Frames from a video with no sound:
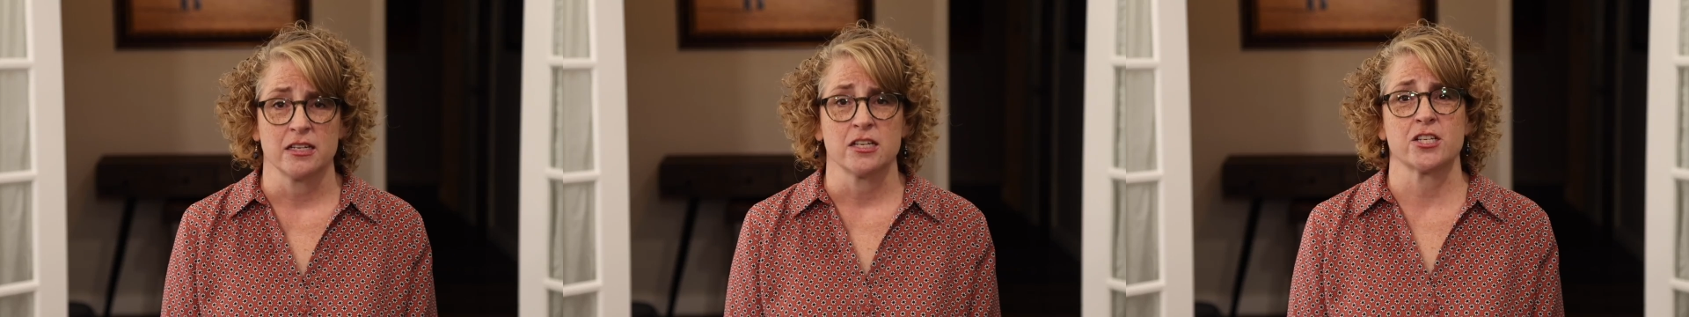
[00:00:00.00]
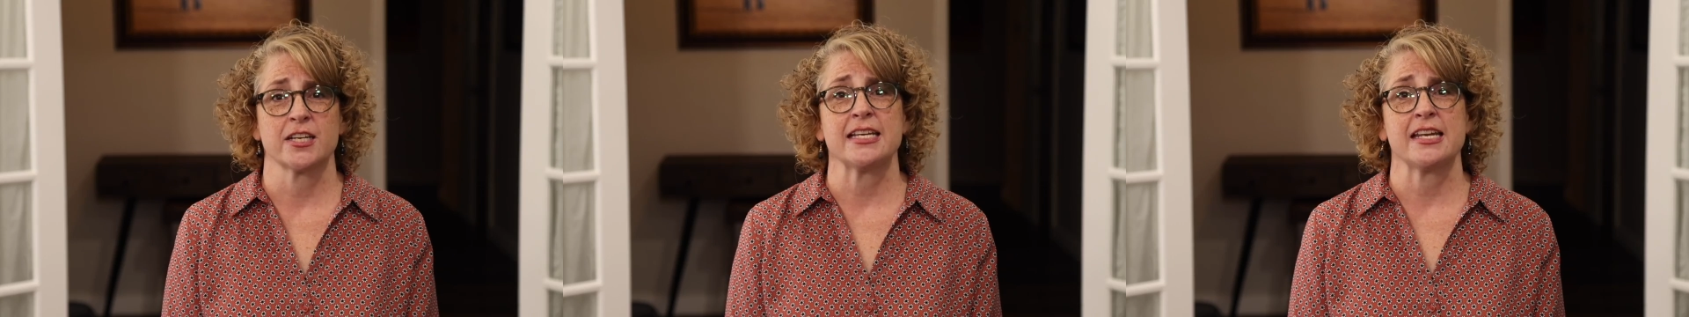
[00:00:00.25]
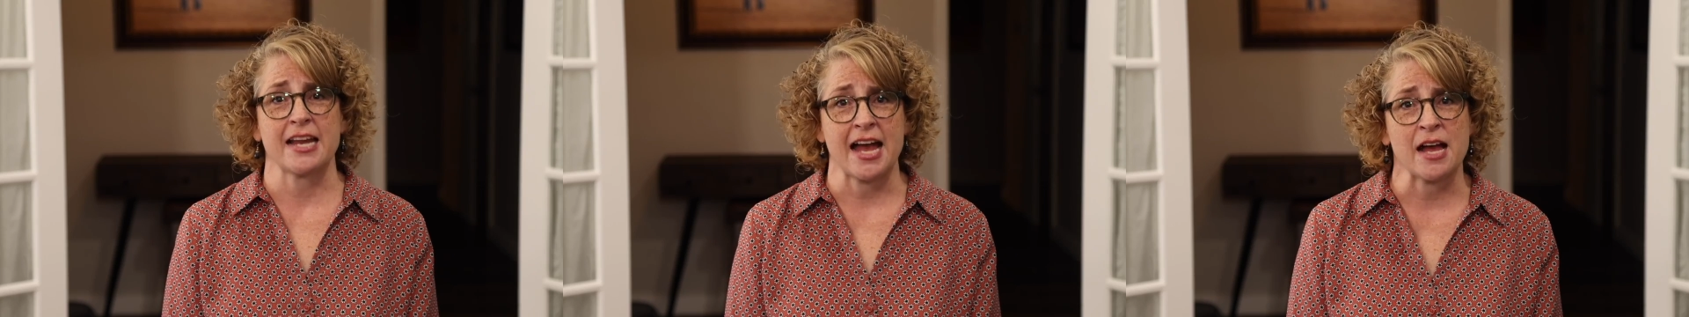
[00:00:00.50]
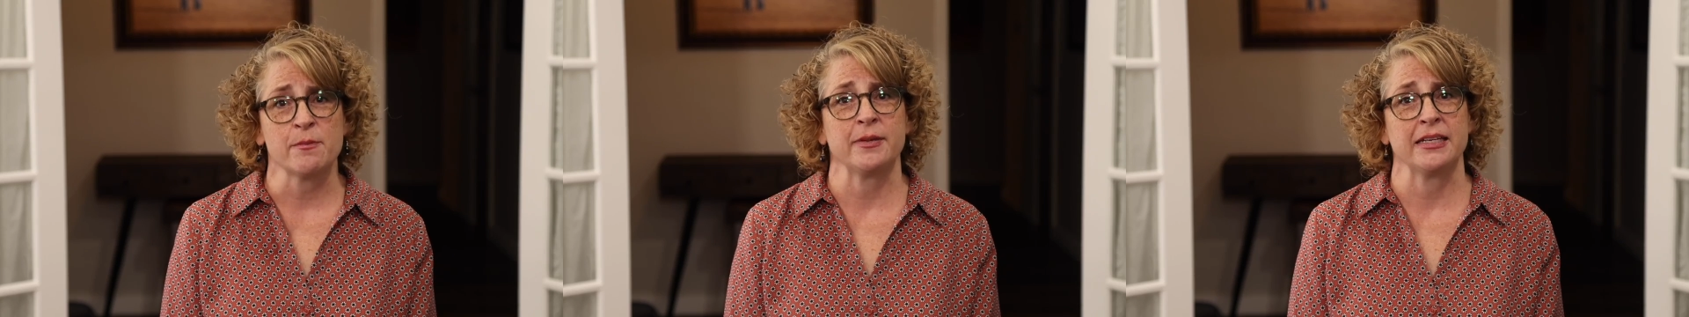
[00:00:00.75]
should
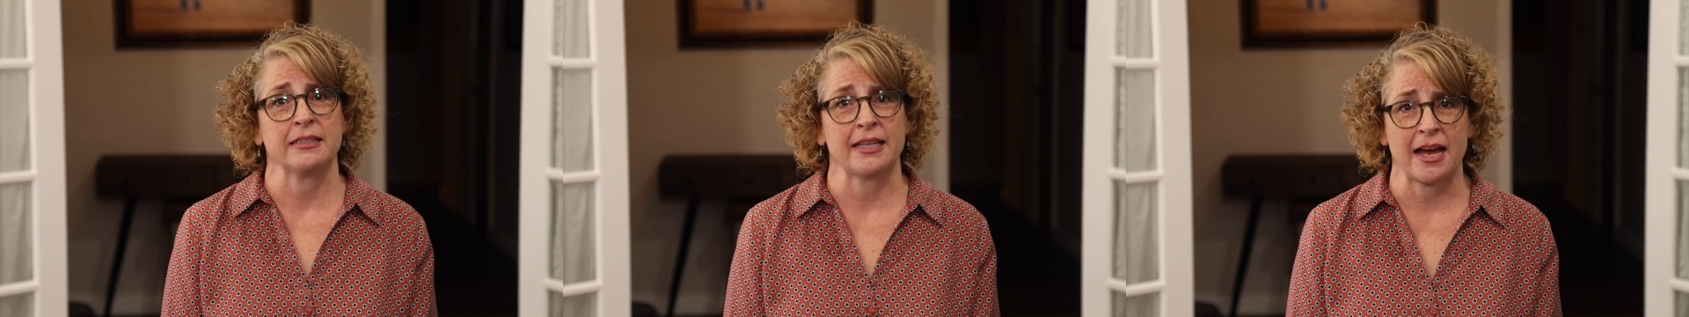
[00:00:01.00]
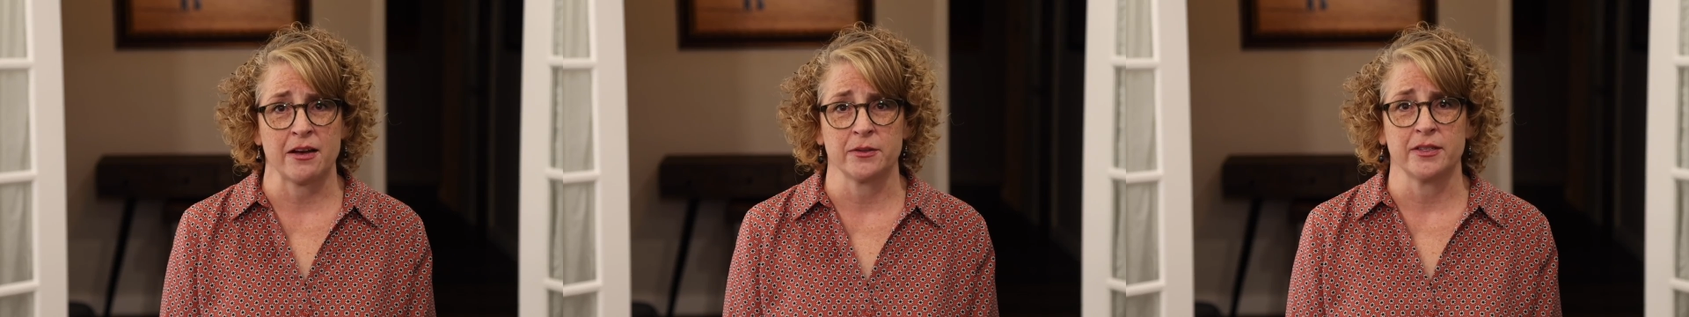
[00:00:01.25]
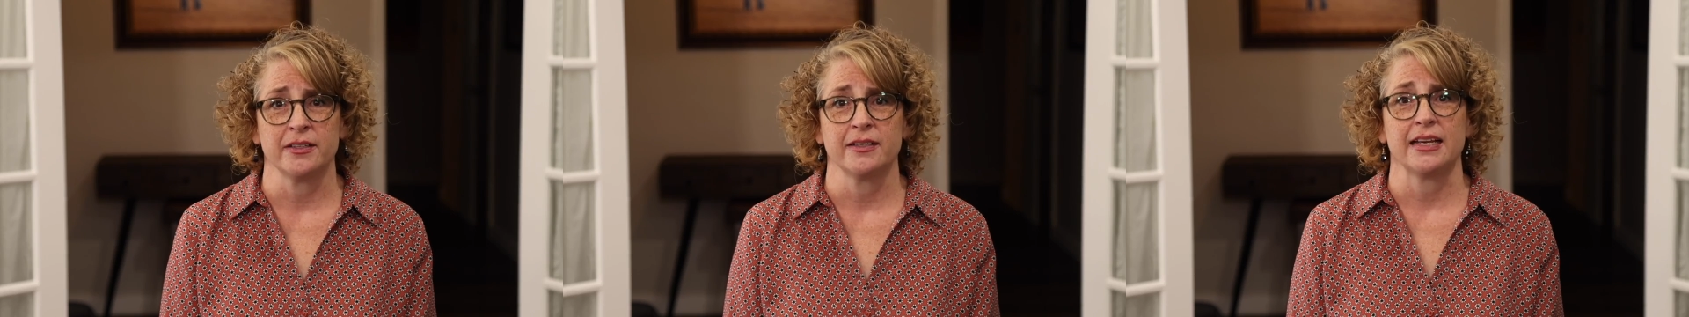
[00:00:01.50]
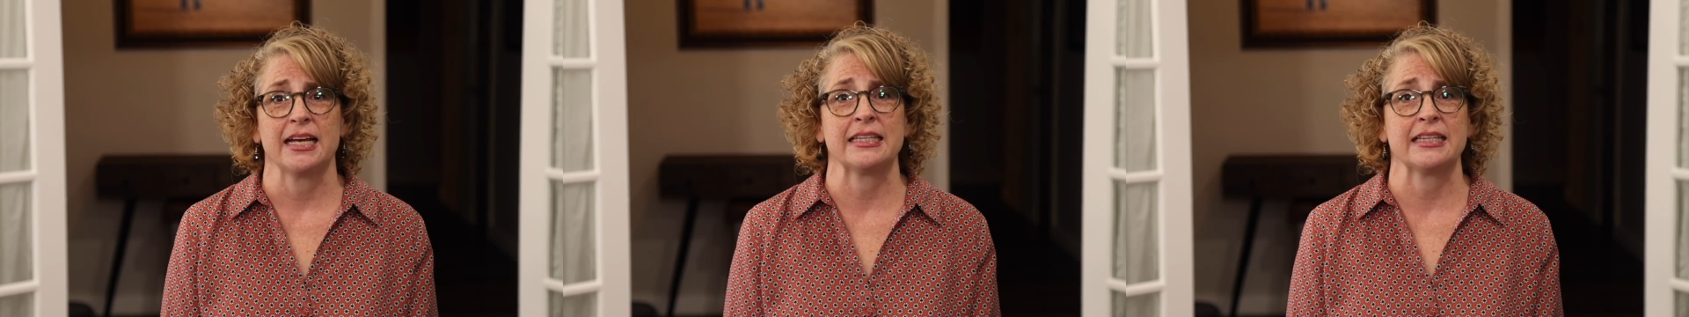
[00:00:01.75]
not be allowed
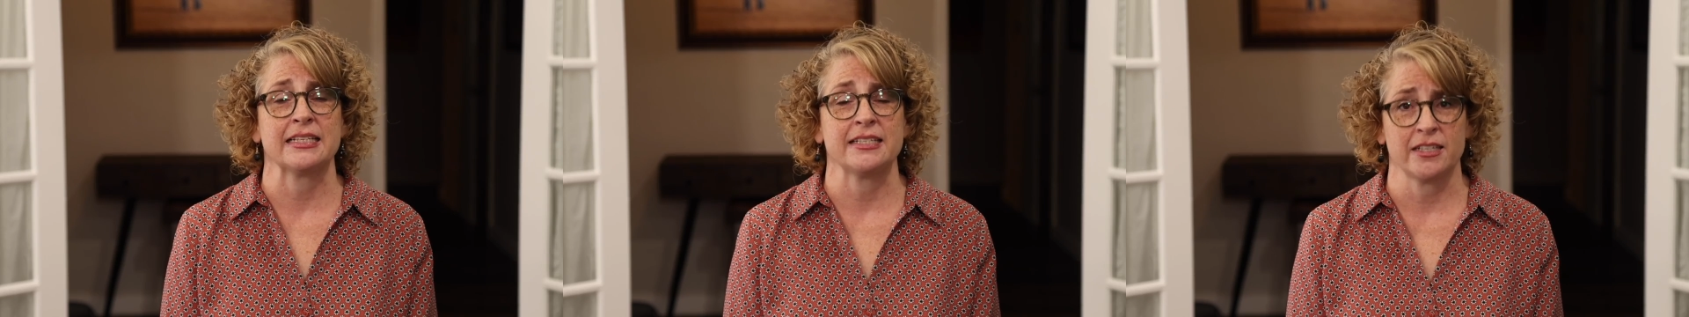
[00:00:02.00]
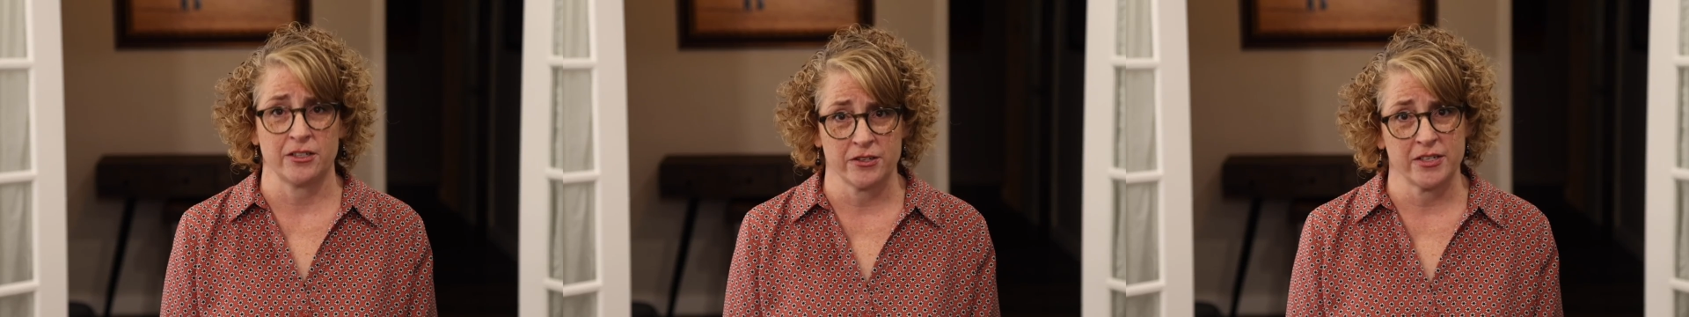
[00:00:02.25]
at the dinner